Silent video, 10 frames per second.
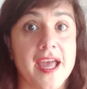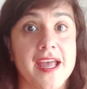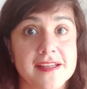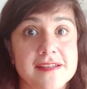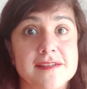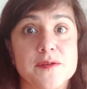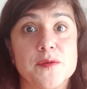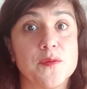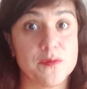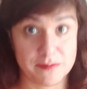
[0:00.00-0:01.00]
And
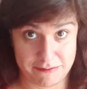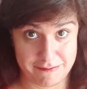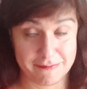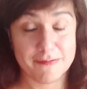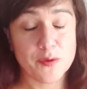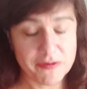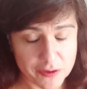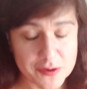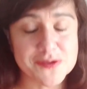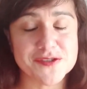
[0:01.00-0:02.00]
we
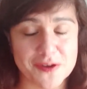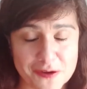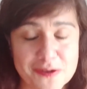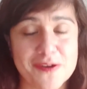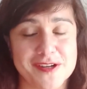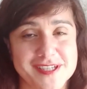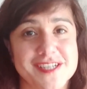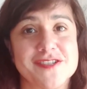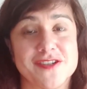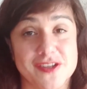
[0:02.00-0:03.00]
focus all our
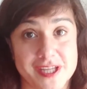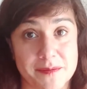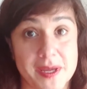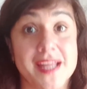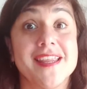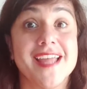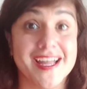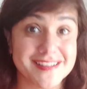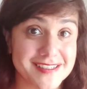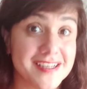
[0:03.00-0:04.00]
attention on them, and
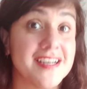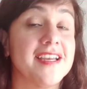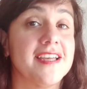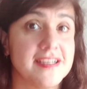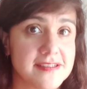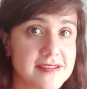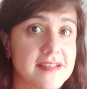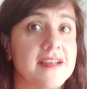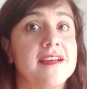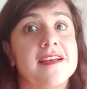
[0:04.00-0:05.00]
that is
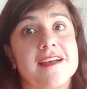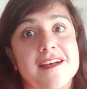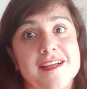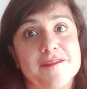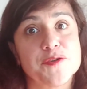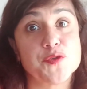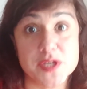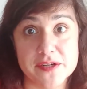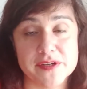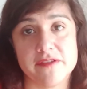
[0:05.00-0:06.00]

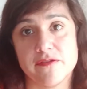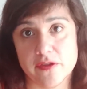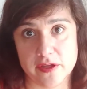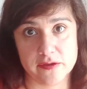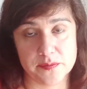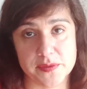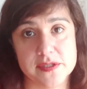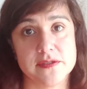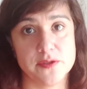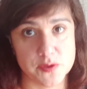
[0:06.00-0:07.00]
triggering for the other
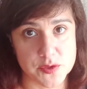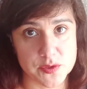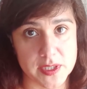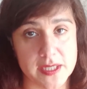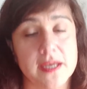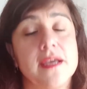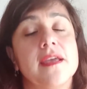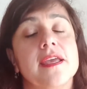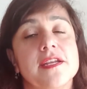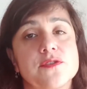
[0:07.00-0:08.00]
person usually.
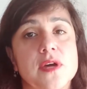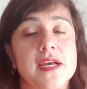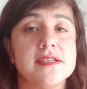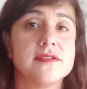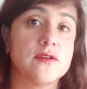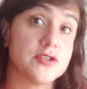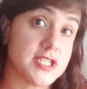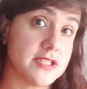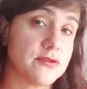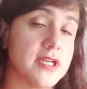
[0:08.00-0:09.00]
He tries or
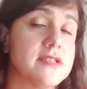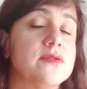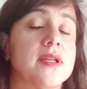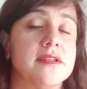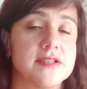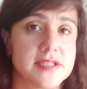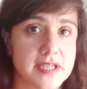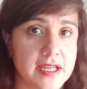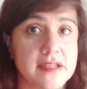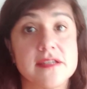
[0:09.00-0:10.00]
she tries to
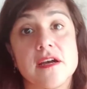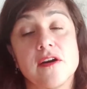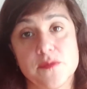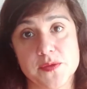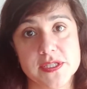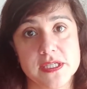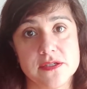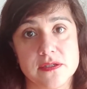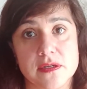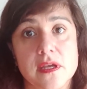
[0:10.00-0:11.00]
understand our
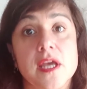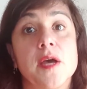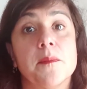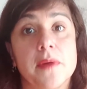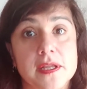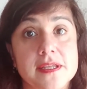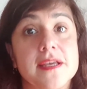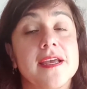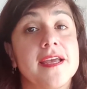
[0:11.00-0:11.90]
position, but